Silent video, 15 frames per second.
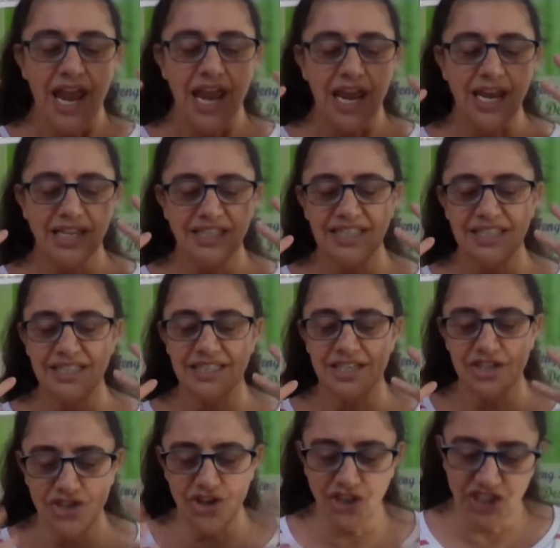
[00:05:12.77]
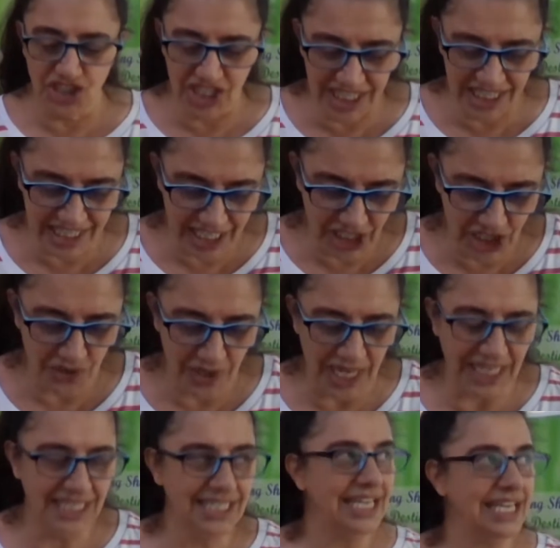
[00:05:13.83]
It's not just
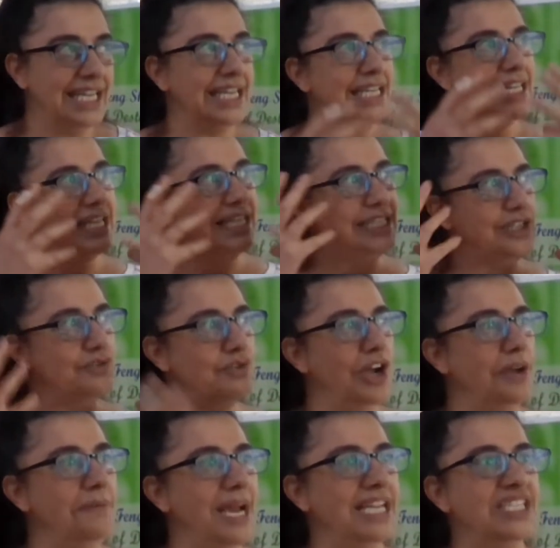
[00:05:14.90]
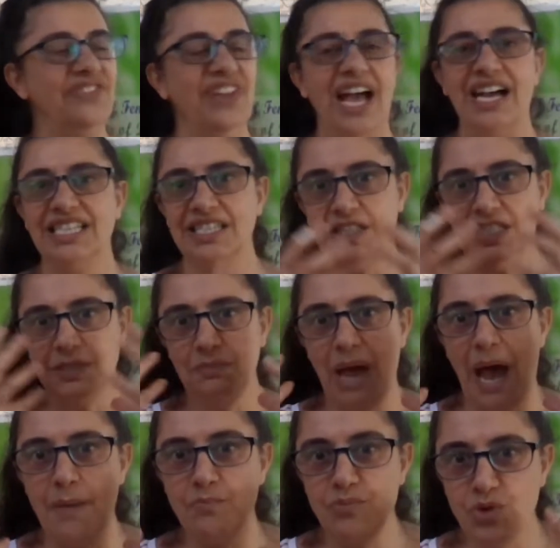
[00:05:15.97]
sexuality, it's a romance flower, so it's
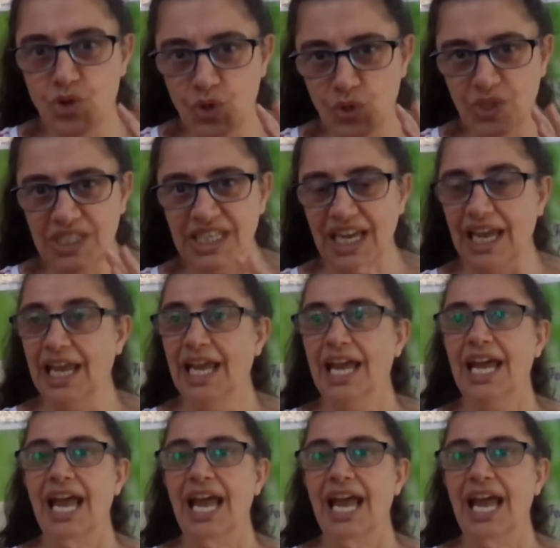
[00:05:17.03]
about beauty,